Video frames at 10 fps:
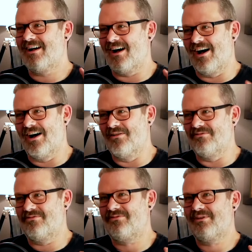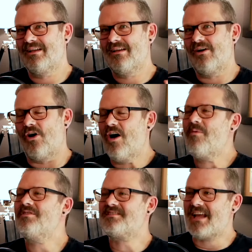of
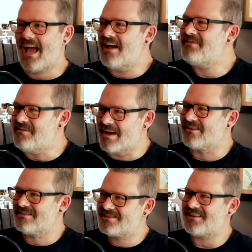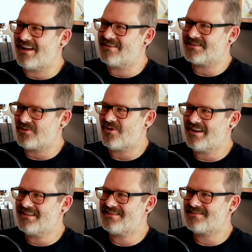almost heavy metal style
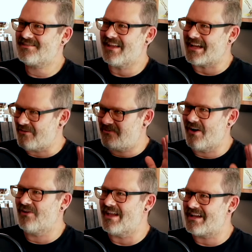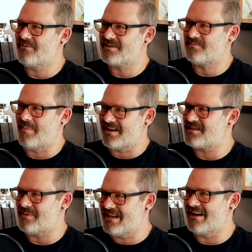stories. Like it felt like it was meant
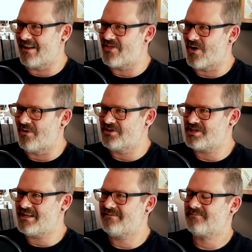to be in an anthology. I think